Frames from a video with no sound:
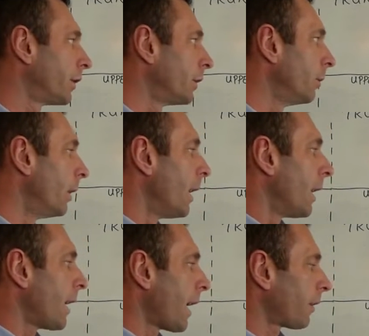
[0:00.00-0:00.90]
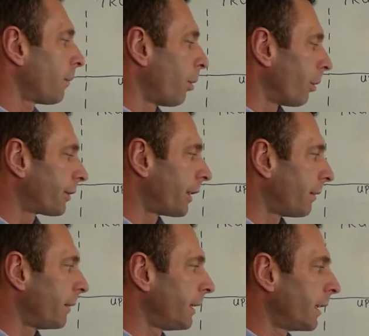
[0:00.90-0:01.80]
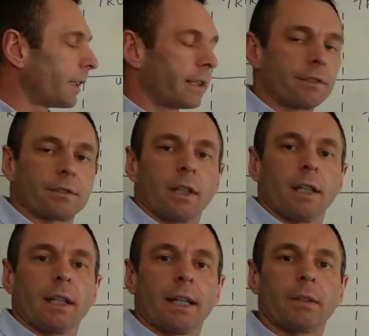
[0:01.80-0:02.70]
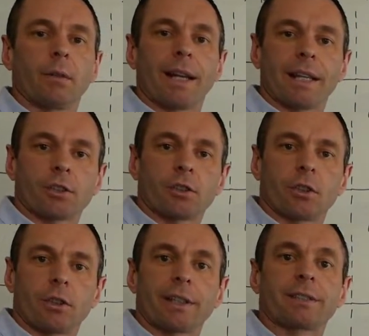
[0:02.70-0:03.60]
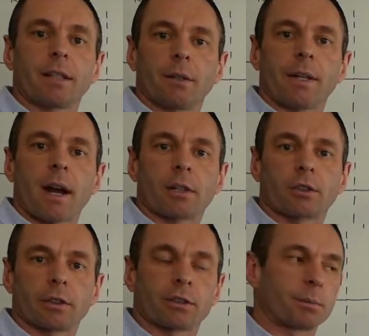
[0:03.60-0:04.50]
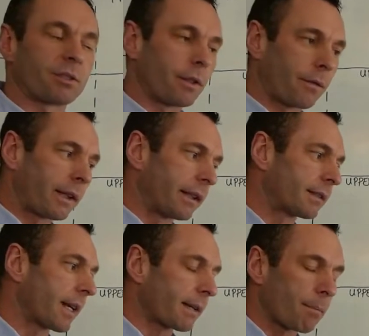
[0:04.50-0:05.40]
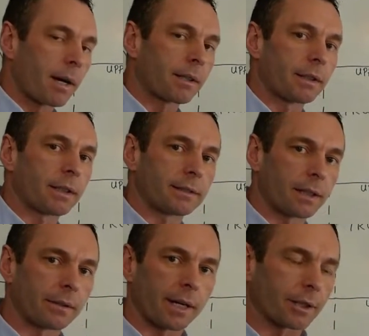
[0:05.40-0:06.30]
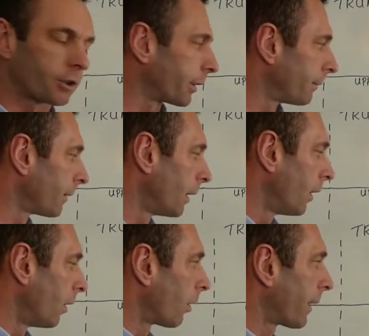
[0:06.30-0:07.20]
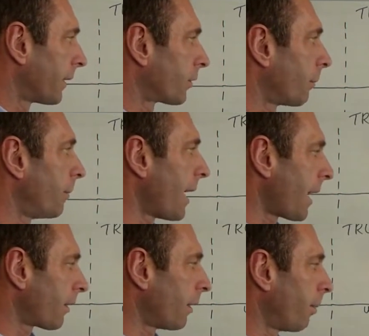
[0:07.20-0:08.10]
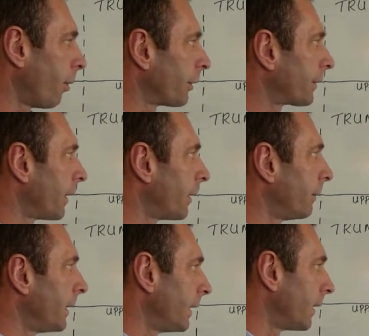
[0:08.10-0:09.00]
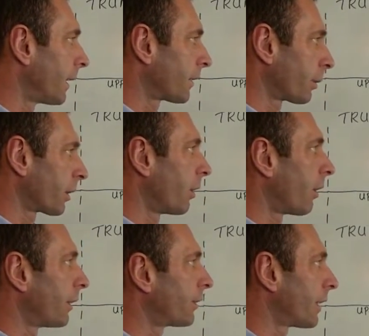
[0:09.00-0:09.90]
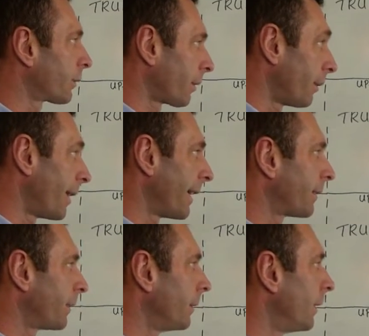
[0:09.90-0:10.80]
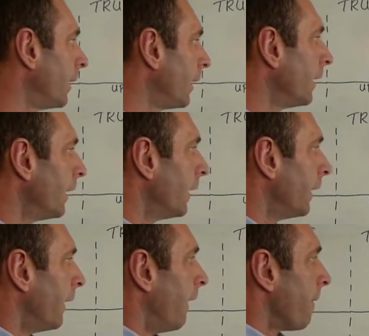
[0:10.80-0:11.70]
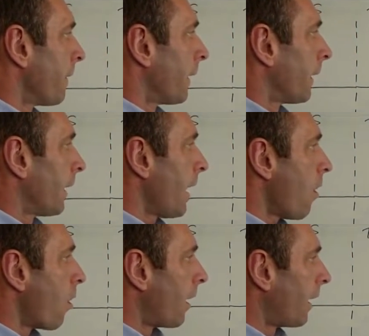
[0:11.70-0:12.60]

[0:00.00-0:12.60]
to? Lateral, posterior, medial is in relation to the axillary artery, or specifically the second part of the axillary artery. Okay, so lateral, posterior, medial. That's what the cords, that's what it relates to. Now,